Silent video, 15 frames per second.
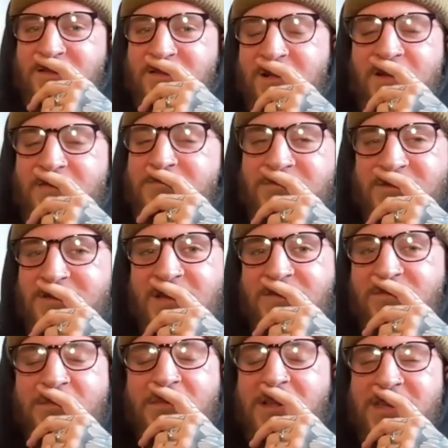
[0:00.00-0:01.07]
like
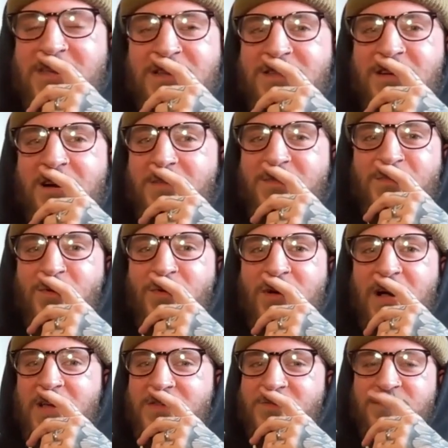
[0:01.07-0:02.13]
7 billion times more
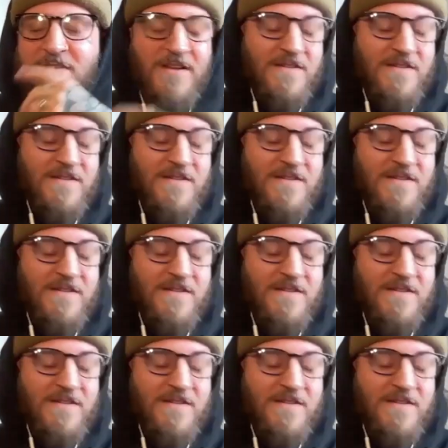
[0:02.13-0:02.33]
candles.